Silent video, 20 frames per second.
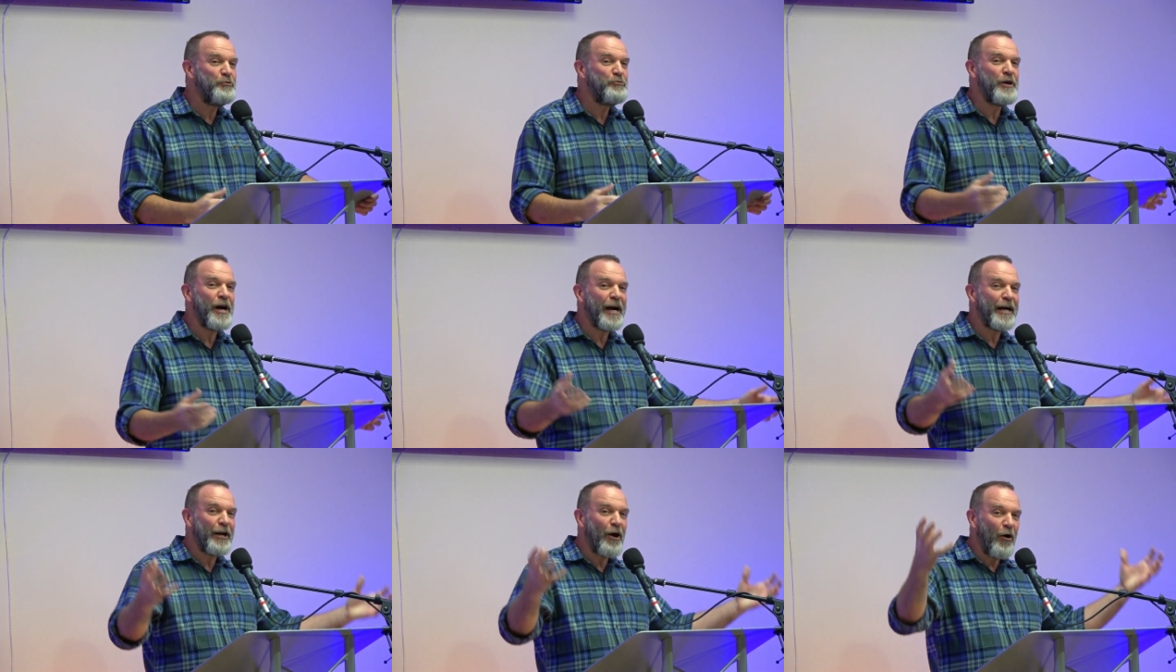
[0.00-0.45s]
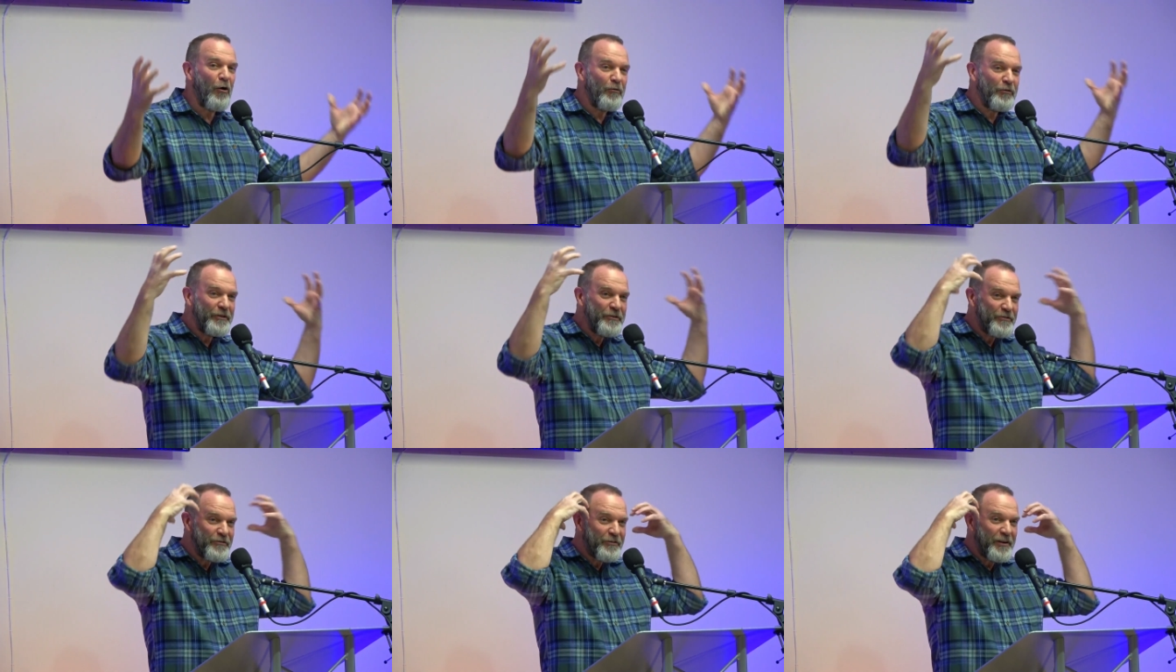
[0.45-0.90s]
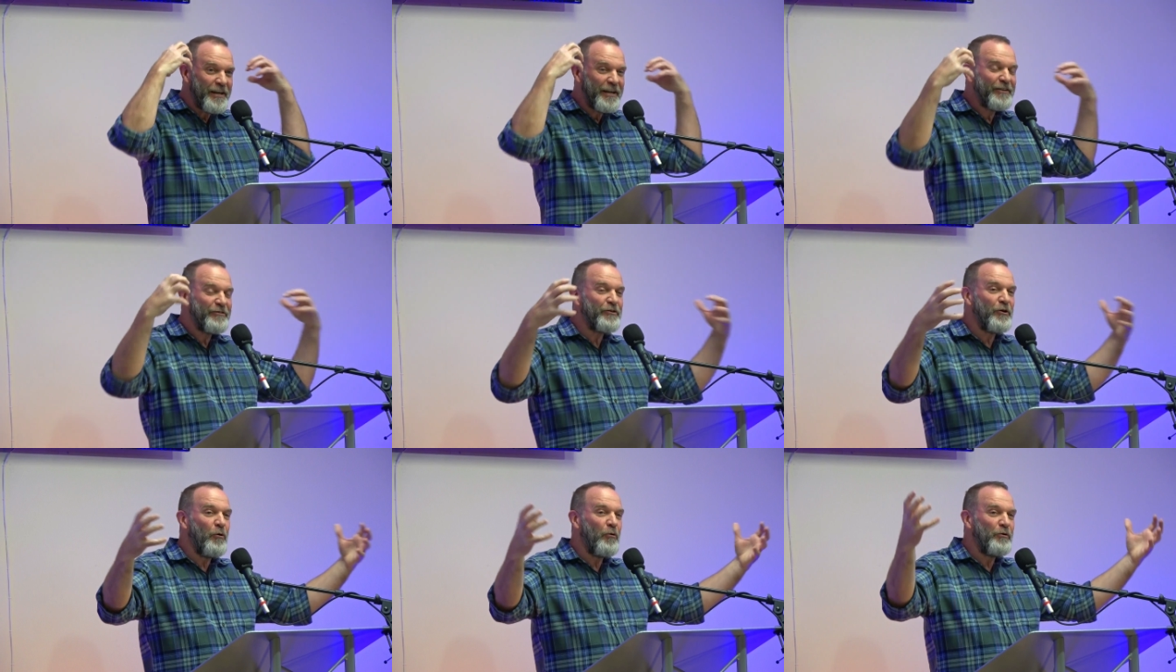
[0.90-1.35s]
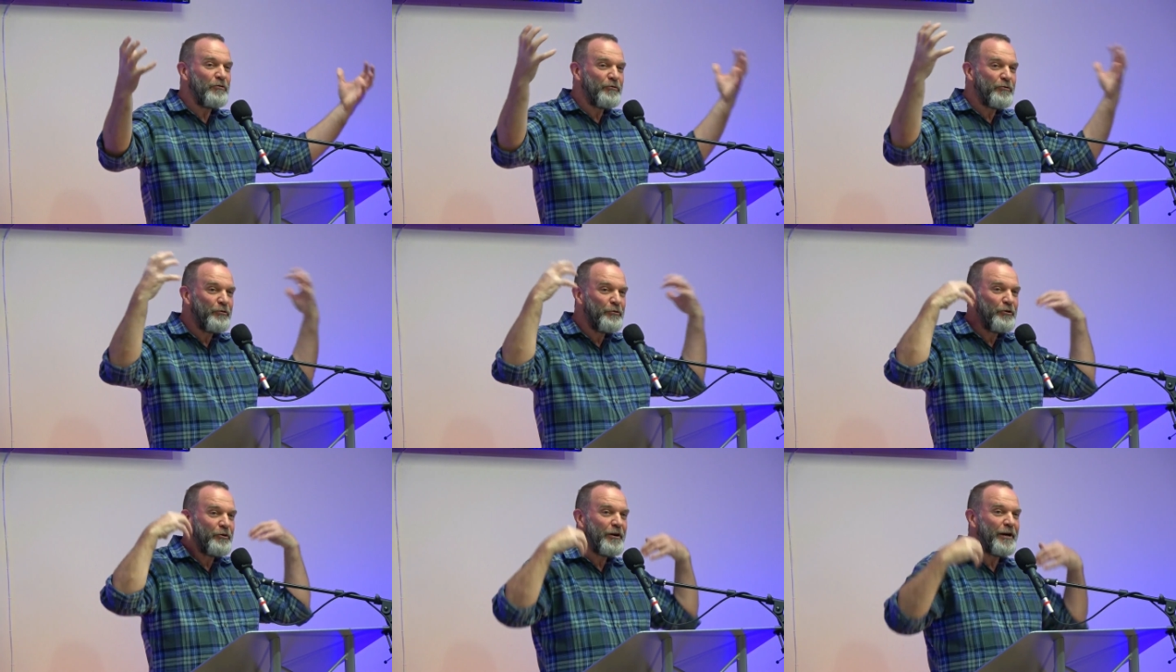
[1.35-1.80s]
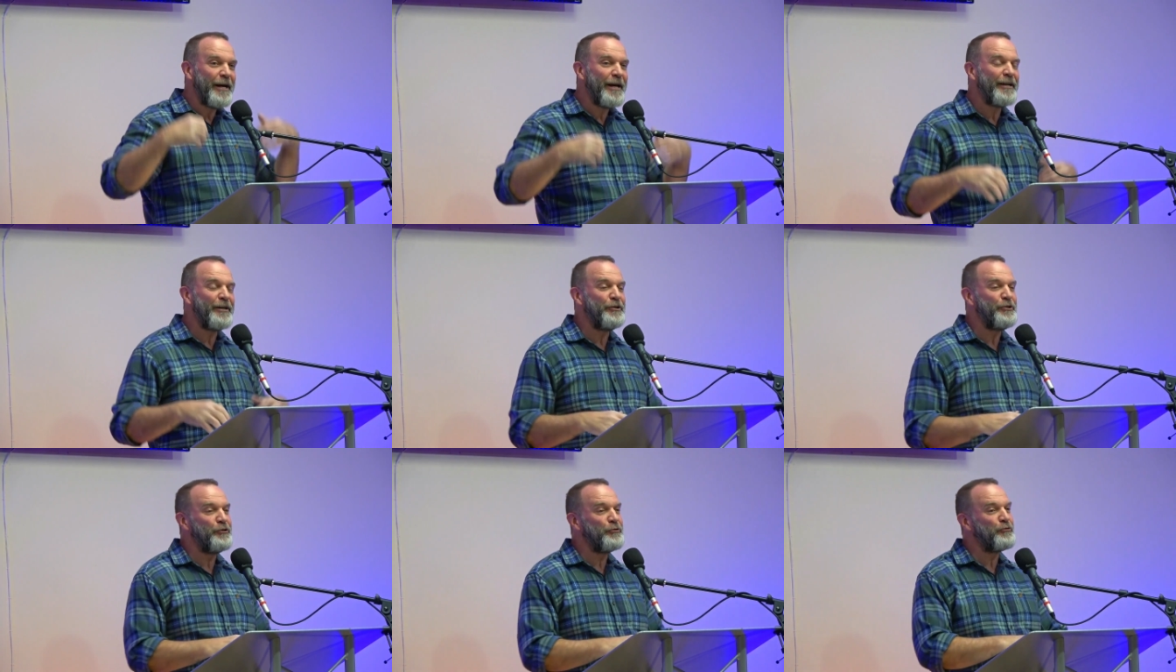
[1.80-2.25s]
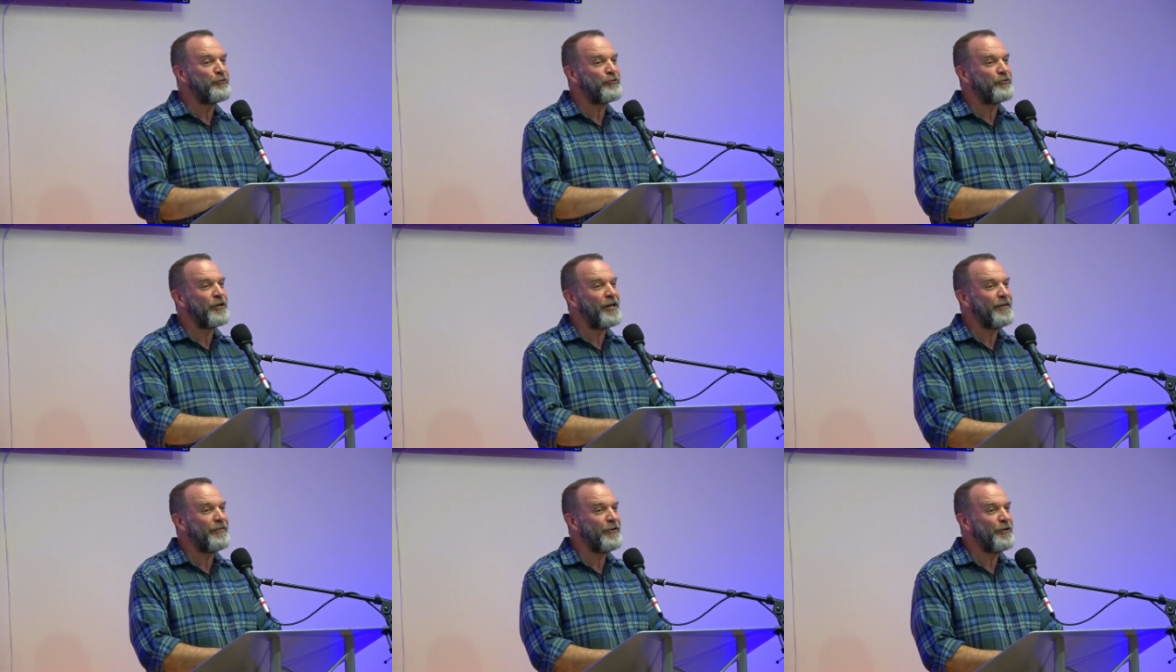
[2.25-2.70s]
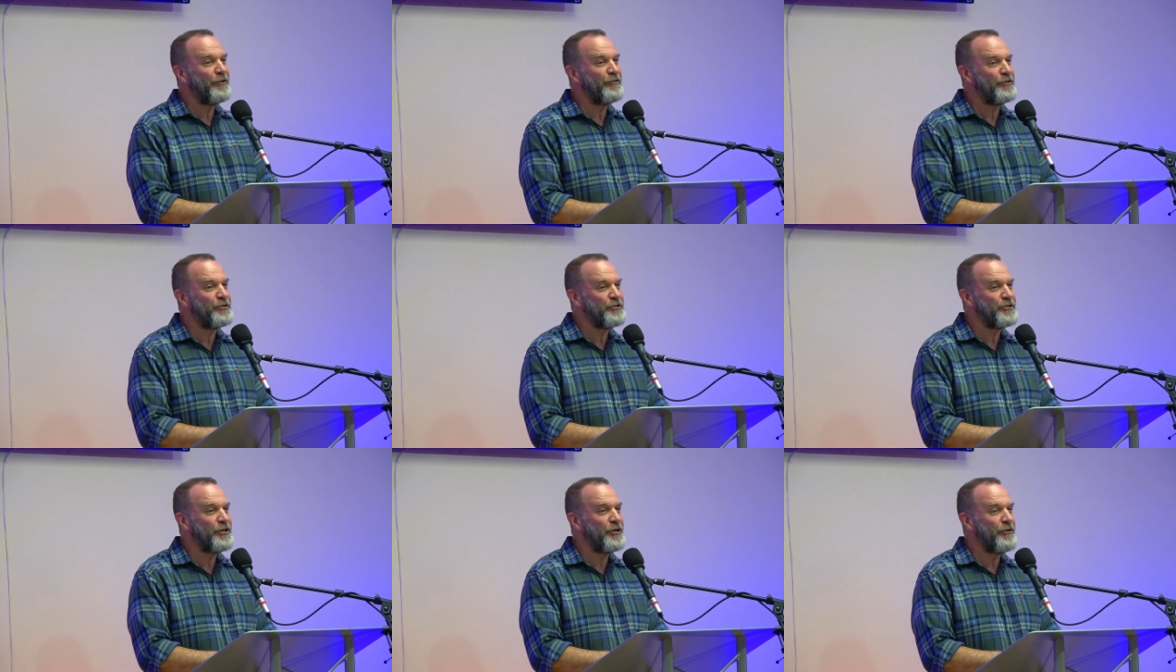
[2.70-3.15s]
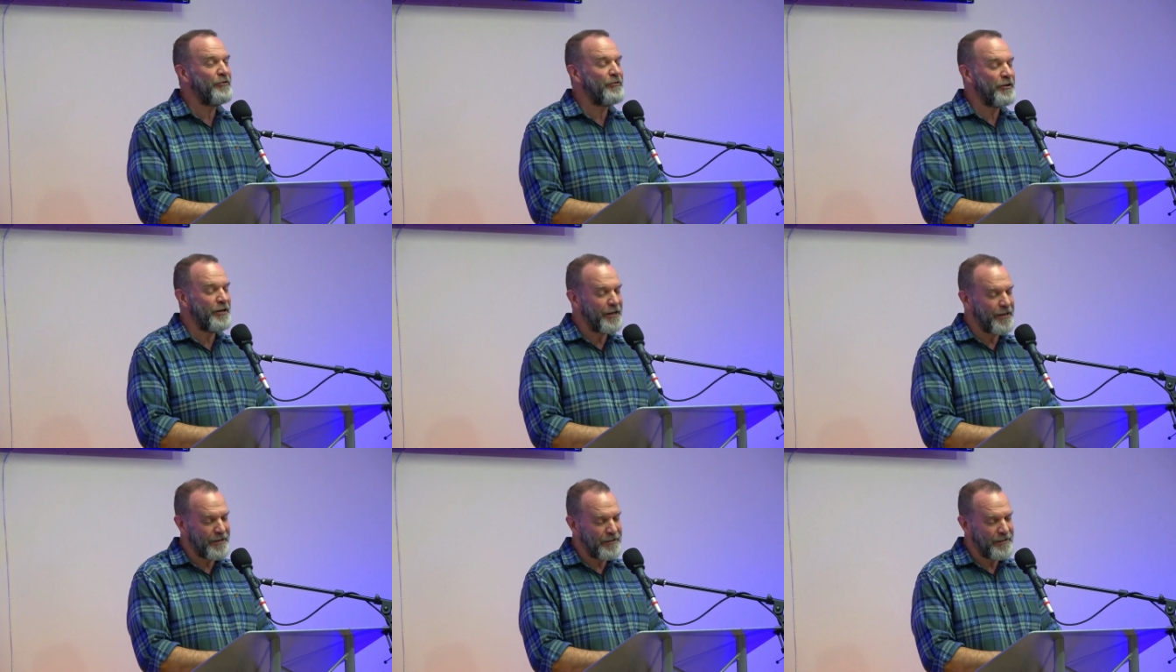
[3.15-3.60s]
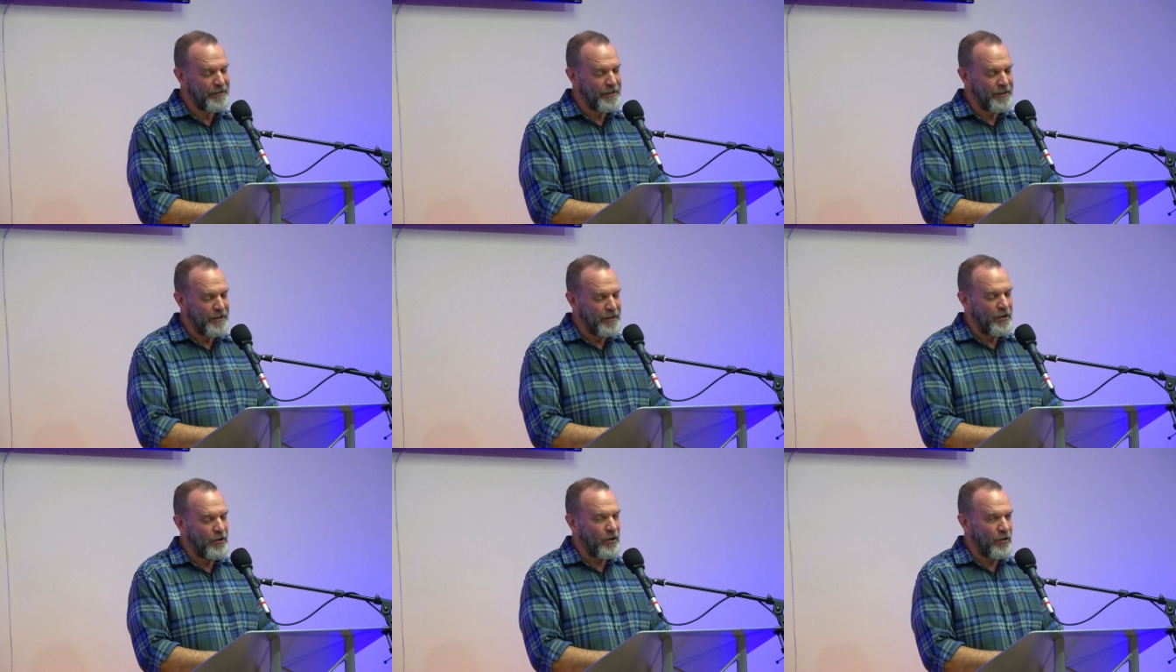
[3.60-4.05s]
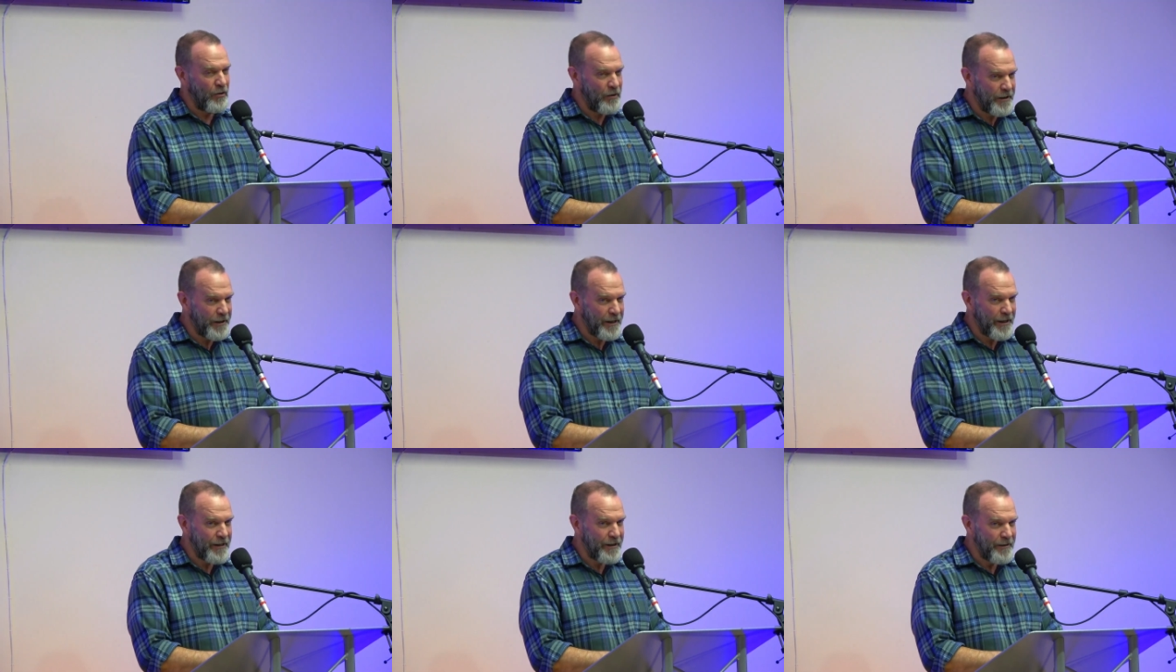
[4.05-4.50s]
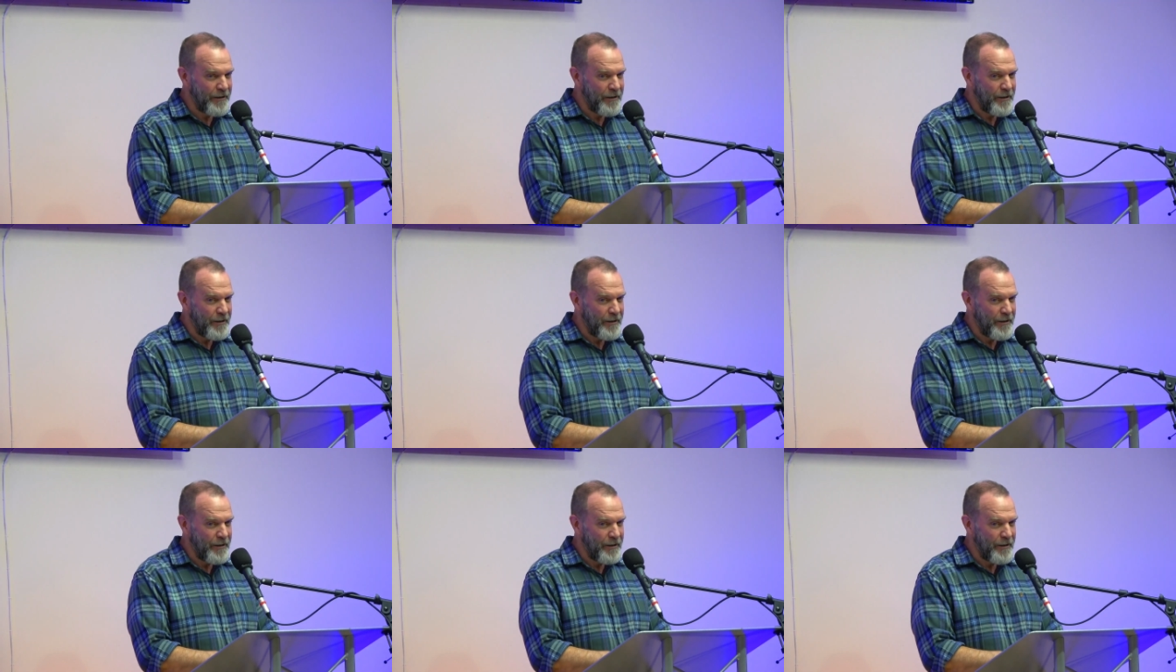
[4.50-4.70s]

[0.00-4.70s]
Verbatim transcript: You got all these things going through your head, and you're sitting there in the chair thinking, okay,